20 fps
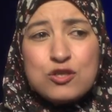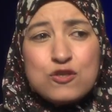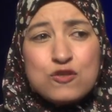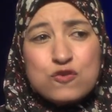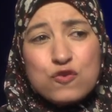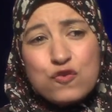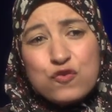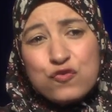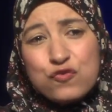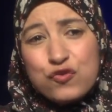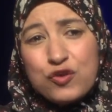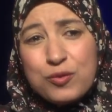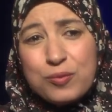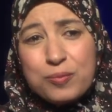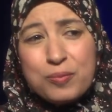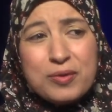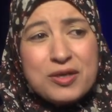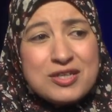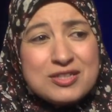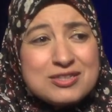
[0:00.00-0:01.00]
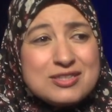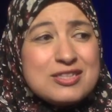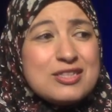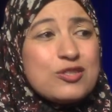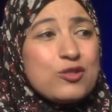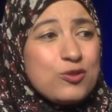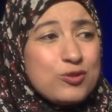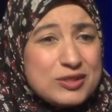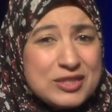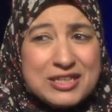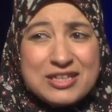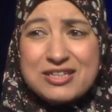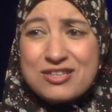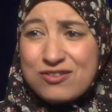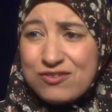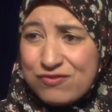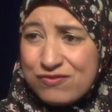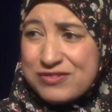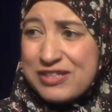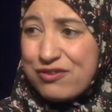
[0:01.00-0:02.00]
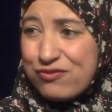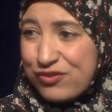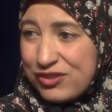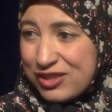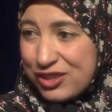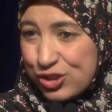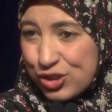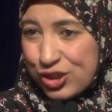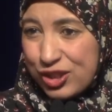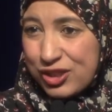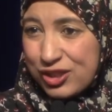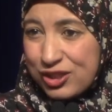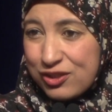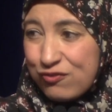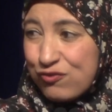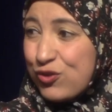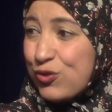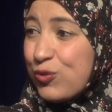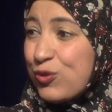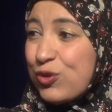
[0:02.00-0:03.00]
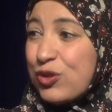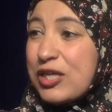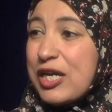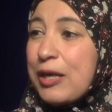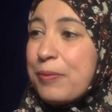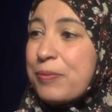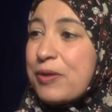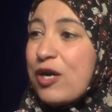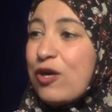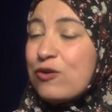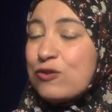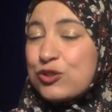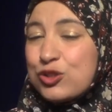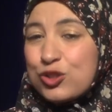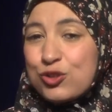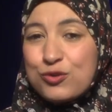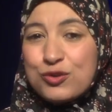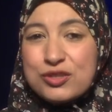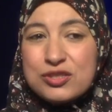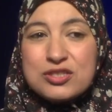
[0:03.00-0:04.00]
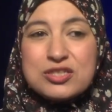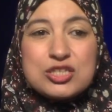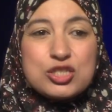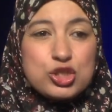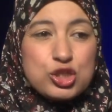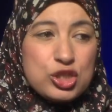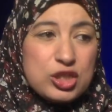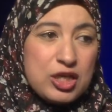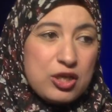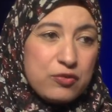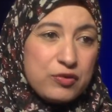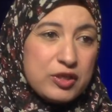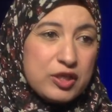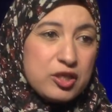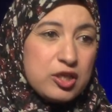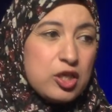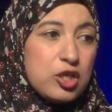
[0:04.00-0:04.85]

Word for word: So from a denotative definition, if you look up culture in the dictionary,